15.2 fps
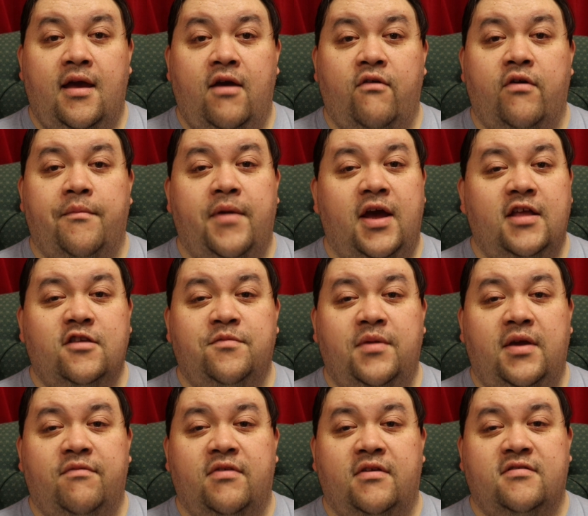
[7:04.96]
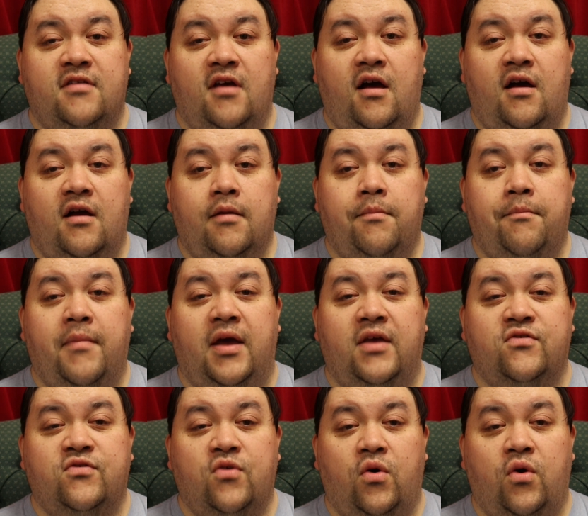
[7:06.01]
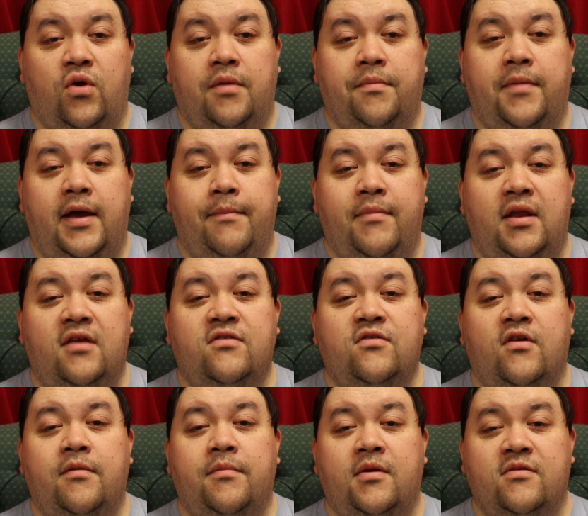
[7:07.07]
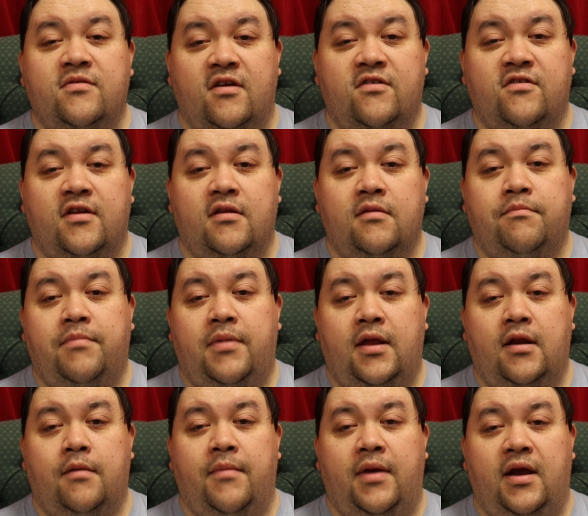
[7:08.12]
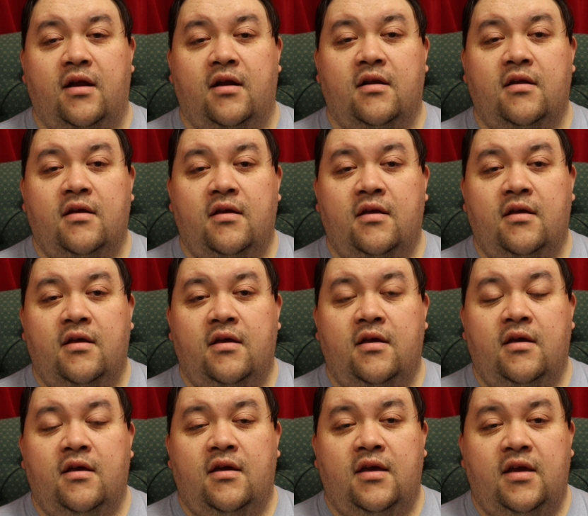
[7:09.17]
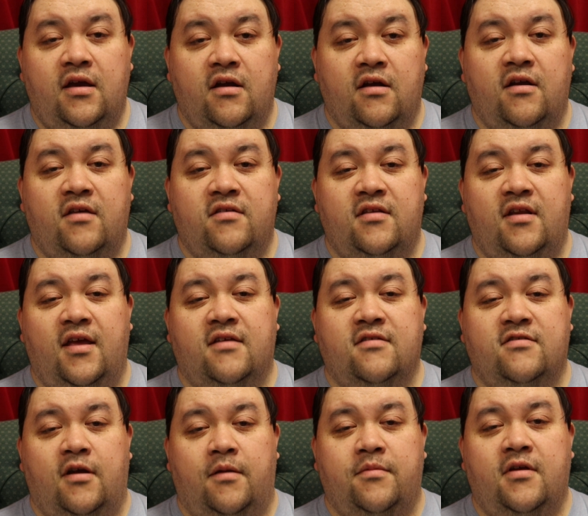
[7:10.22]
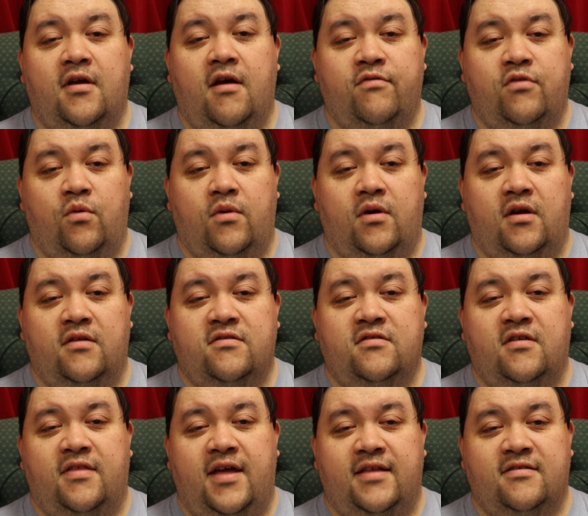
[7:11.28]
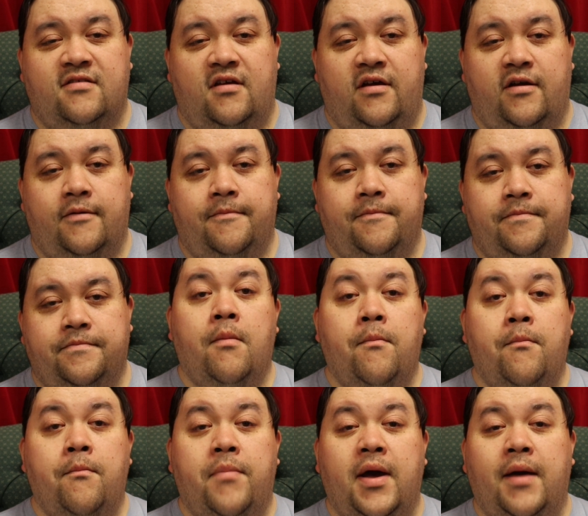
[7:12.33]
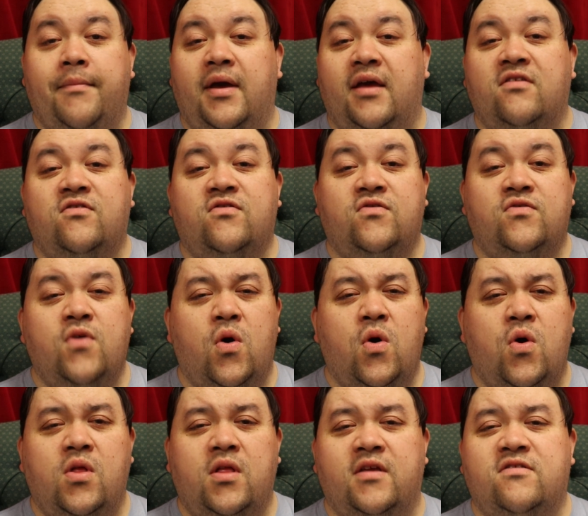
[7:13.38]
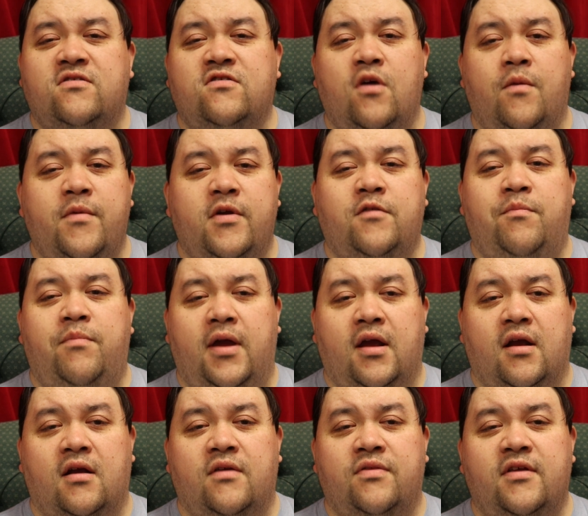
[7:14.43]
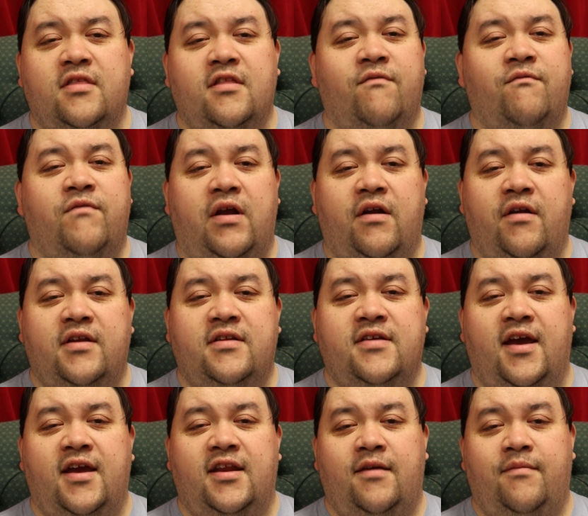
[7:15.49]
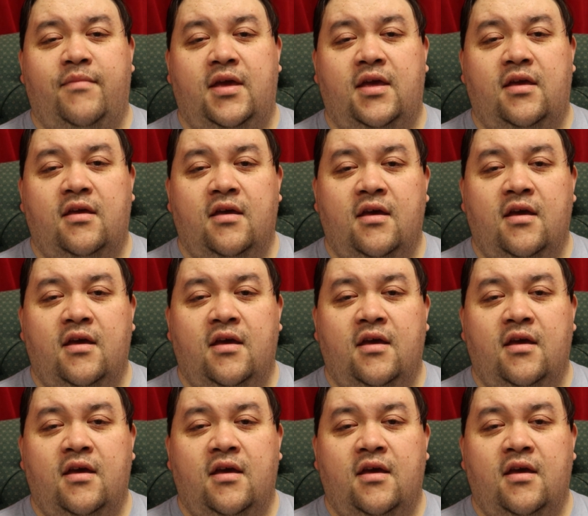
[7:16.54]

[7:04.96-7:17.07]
It reminds me of the song My Soul by Minnesota musician Peter Mayer. Here is an excerpt of the words to that song. But my soul is so much bigger than the very tiny me.